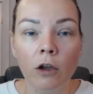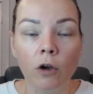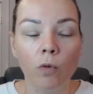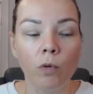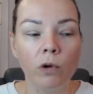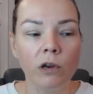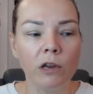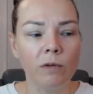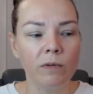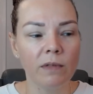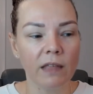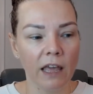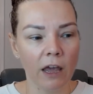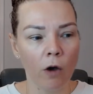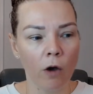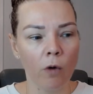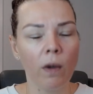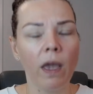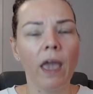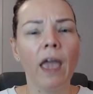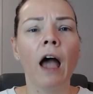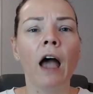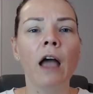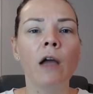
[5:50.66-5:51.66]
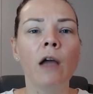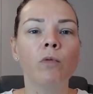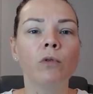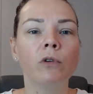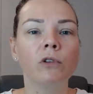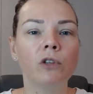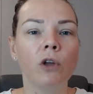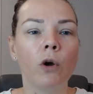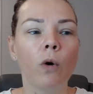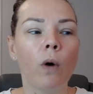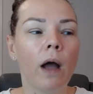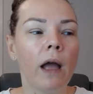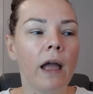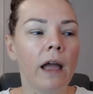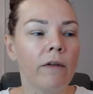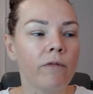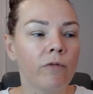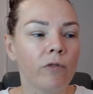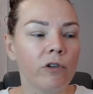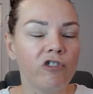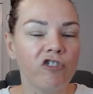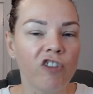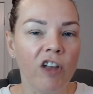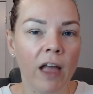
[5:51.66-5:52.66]
when you say, "Okay, I will know I have
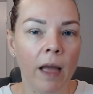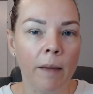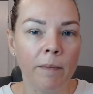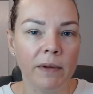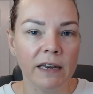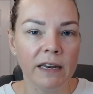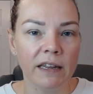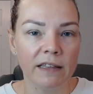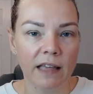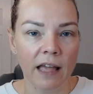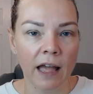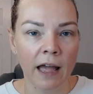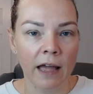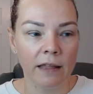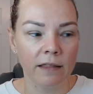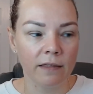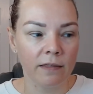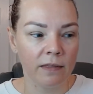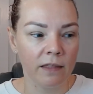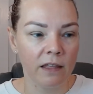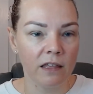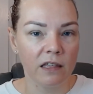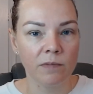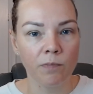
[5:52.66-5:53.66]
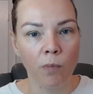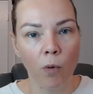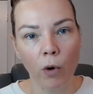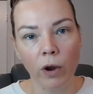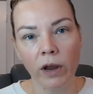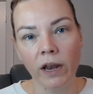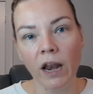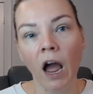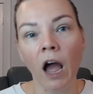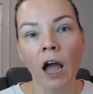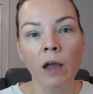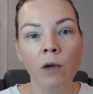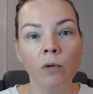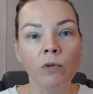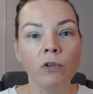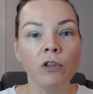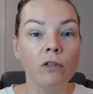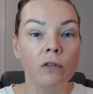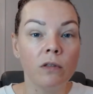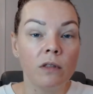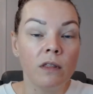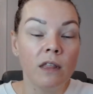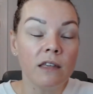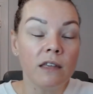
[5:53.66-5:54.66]
reached happiness at this point. I
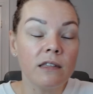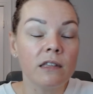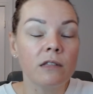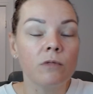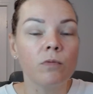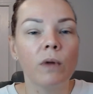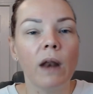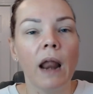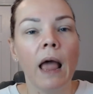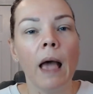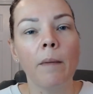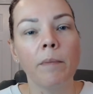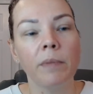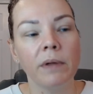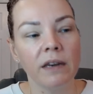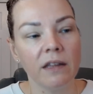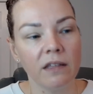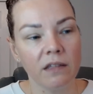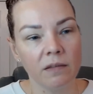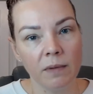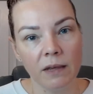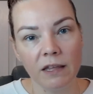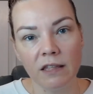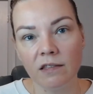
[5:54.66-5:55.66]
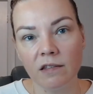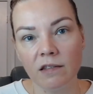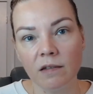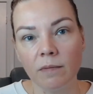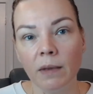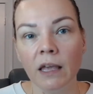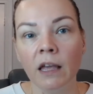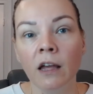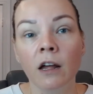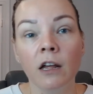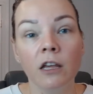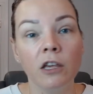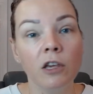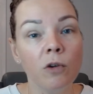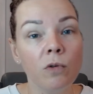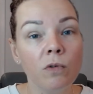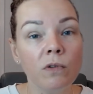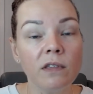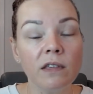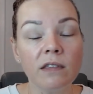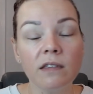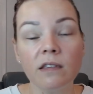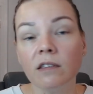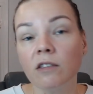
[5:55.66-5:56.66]
this is what happiness means to me."
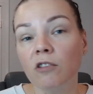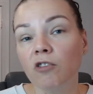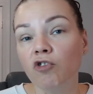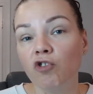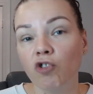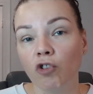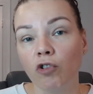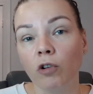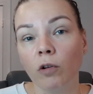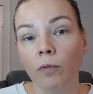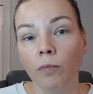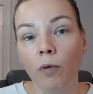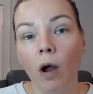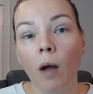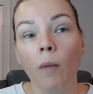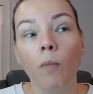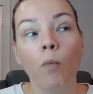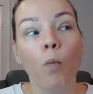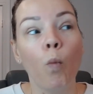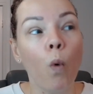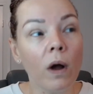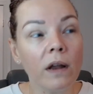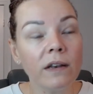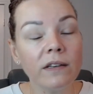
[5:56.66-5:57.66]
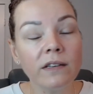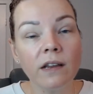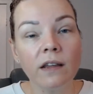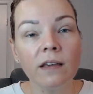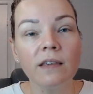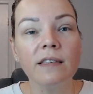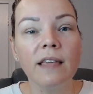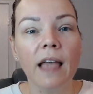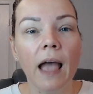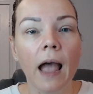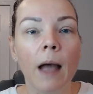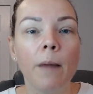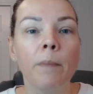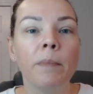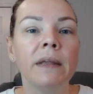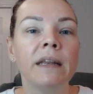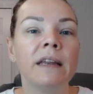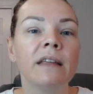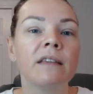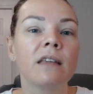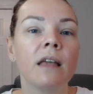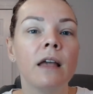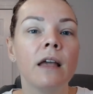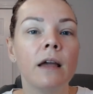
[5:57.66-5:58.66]
Use this as a journal prompt. What does
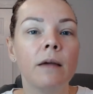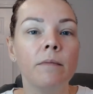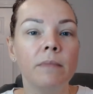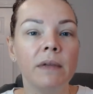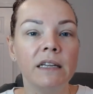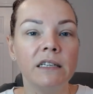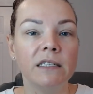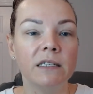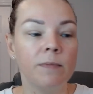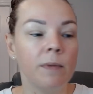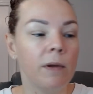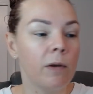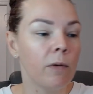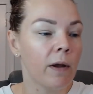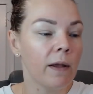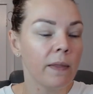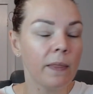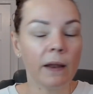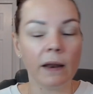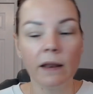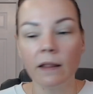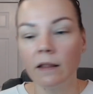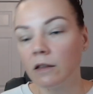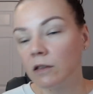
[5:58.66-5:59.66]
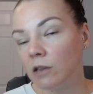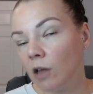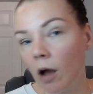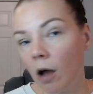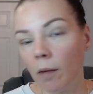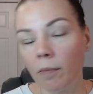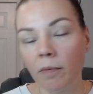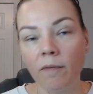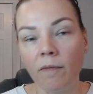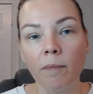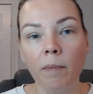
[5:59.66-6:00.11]
happiness mean to me? Write that at the top of the